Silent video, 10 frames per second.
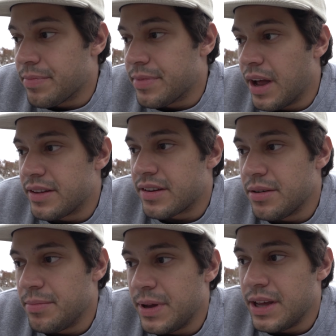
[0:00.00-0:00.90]
That's
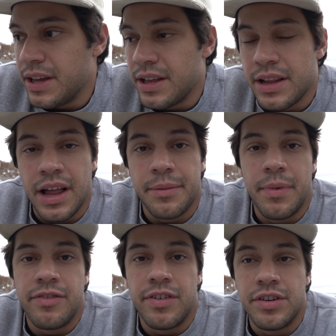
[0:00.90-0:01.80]
gonna be like
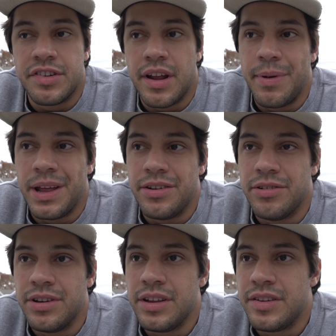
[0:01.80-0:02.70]
my first step at
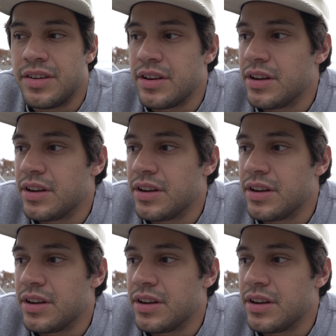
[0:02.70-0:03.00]
doing this,